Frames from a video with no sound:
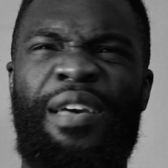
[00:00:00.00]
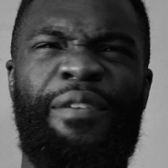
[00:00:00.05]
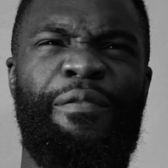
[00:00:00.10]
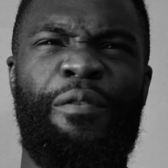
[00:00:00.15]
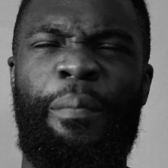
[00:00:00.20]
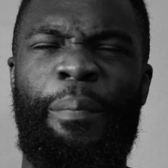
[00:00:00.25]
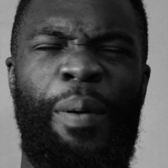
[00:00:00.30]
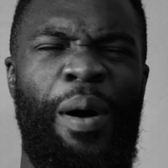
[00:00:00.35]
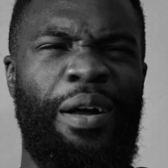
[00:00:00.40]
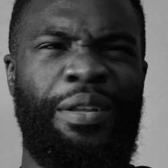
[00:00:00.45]

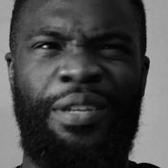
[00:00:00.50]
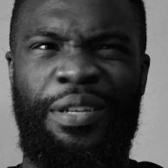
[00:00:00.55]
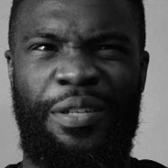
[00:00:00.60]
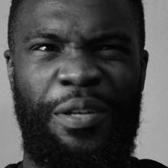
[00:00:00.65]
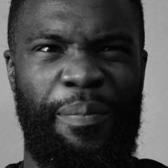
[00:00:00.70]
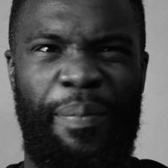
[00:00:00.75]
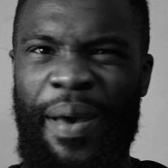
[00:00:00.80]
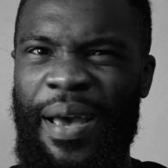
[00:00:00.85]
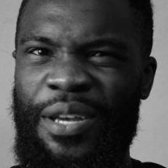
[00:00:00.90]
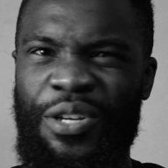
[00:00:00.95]
Even
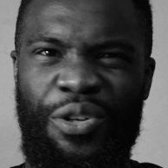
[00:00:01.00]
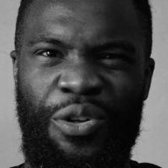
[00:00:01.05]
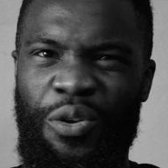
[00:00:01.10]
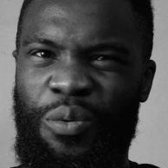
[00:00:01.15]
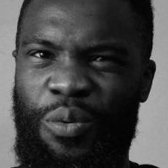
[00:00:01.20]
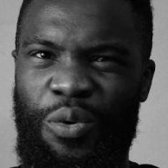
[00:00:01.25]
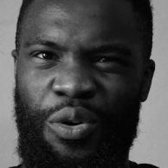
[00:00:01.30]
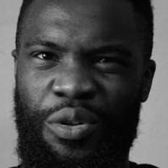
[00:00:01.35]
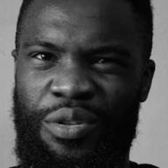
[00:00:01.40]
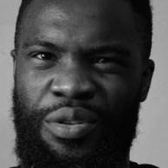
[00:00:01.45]
participation
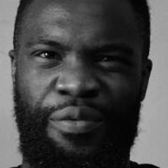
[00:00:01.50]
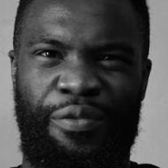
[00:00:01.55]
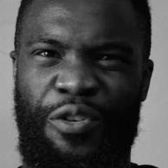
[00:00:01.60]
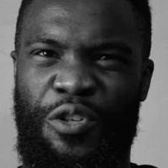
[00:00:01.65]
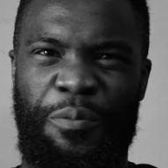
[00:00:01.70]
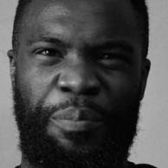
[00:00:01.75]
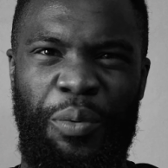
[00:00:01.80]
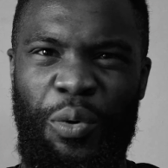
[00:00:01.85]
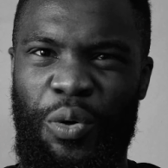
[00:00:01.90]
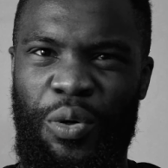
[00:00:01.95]
awards for
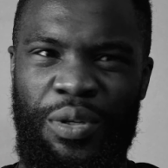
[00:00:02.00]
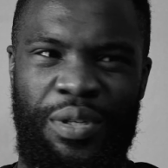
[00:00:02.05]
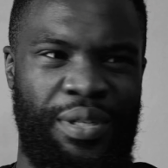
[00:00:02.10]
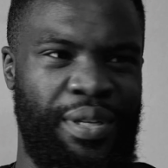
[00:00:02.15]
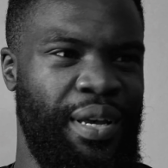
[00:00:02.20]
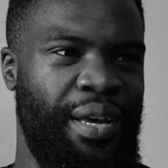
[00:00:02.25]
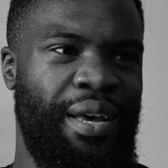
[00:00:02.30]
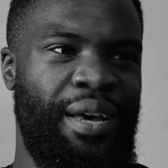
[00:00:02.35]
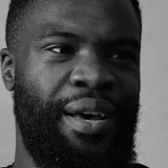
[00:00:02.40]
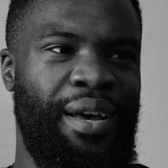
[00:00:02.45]

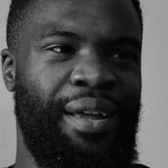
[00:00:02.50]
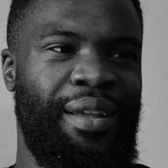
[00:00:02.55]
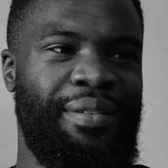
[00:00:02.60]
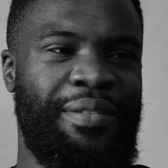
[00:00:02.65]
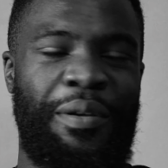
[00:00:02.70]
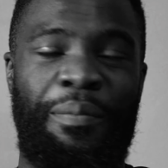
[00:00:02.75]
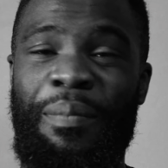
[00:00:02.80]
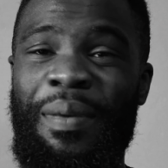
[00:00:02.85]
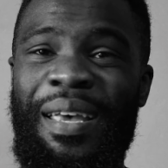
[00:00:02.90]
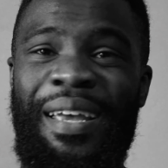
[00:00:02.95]
sports.
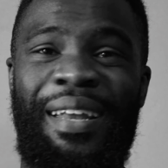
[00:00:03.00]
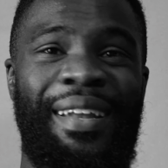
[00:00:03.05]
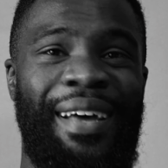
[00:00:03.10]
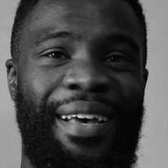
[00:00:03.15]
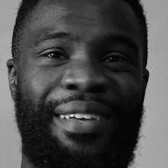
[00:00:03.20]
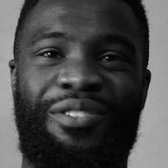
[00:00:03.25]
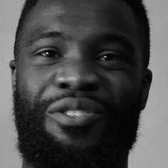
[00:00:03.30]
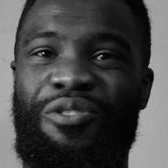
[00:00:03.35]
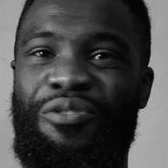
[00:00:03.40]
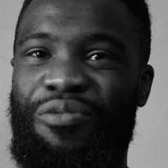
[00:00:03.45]
To me,
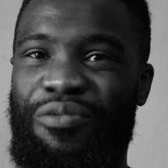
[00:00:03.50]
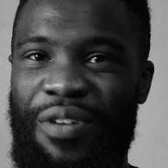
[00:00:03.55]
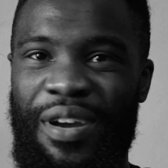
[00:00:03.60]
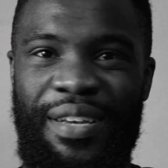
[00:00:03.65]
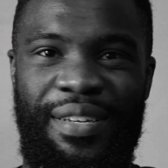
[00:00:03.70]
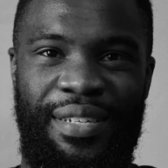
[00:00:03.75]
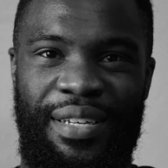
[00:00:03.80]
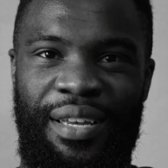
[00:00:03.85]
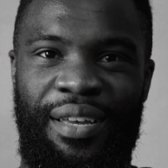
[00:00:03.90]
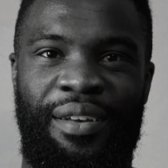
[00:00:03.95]
that is
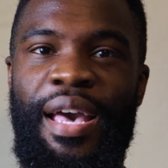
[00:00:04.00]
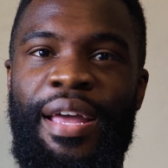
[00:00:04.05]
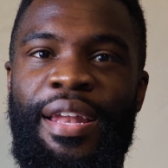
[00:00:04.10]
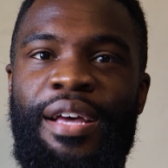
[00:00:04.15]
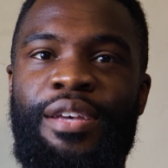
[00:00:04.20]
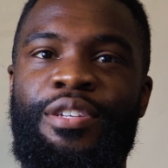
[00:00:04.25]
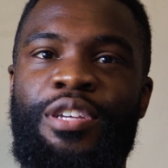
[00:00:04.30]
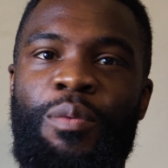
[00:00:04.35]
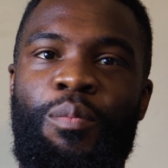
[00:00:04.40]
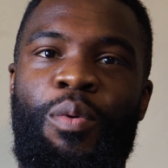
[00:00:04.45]
crazy. And
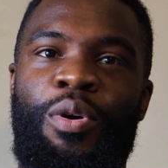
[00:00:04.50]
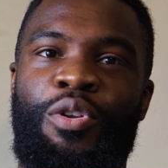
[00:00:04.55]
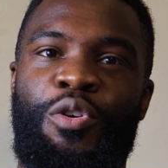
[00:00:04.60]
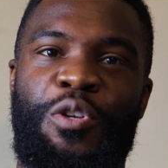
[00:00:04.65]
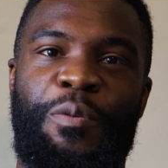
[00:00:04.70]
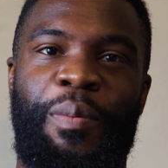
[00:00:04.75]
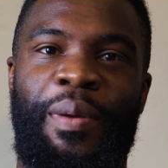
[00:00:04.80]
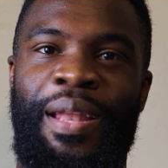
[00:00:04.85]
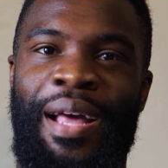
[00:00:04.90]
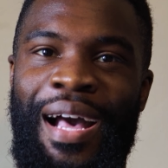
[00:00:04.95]
as someone
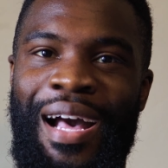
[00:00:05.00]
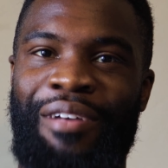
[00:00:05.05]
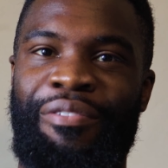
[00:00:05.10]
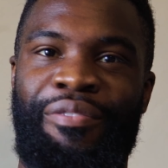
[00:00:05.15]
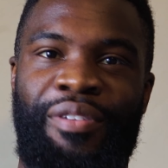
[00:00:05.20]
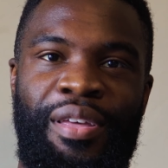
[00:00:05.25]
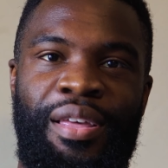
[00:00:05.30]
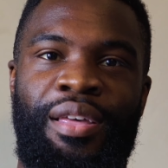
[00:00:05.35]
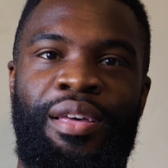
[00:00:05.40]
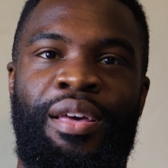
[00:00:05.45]
who's been an
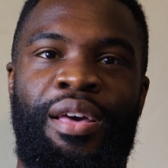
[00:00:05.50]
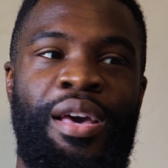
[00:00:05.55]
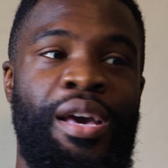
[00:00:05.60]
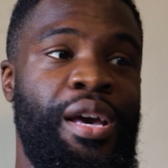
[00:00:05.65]
athlete,